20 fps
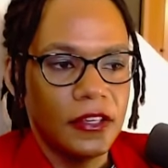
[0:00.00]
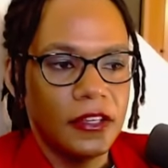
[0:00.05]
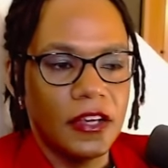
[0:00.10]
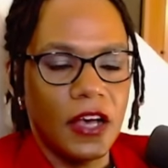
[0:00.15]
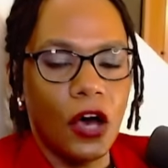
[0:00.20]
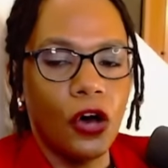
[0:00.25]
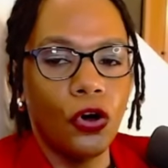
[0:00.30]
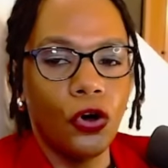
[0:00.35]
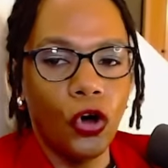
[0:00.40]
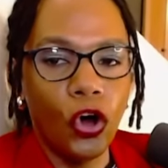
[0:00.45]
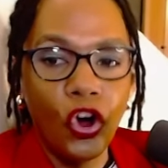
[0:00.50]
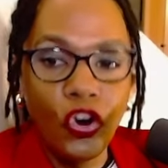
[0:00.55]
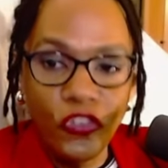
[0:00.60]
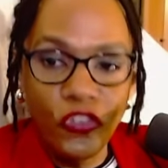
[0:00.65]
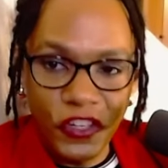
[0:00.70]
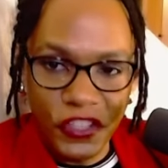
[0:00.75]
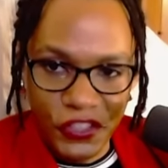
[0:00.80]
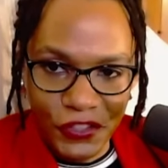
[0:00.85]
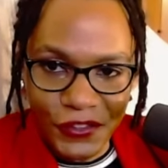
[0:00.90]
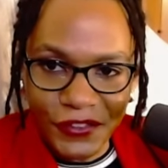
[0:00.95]
I'll
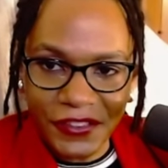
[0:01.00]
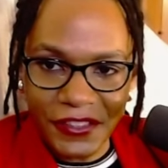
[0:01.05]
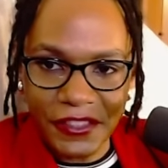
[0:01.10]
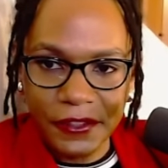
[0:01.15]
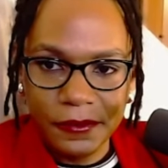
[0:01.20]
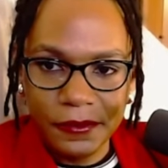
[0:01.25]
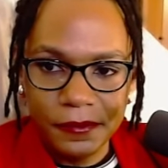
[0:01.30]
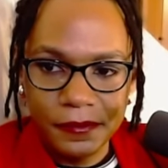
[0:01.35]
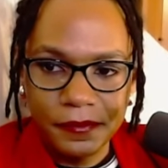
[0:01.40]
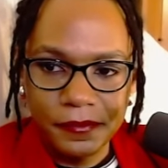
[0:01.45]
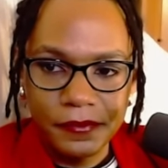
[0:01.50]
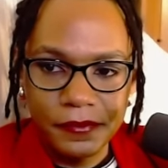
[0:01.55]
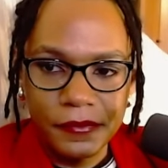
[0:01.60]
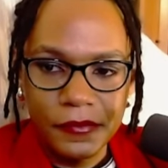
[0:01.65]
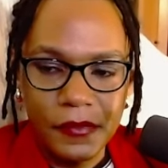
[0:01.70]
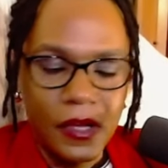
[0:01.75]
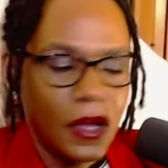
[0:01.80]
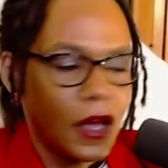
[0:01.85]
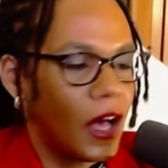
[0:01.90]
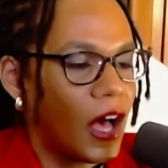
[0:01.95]
overuse it.
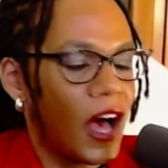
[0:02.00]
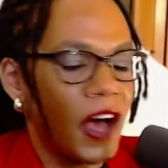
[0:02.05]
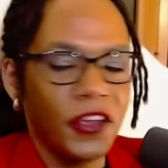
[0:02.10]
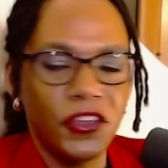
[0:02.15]
I'll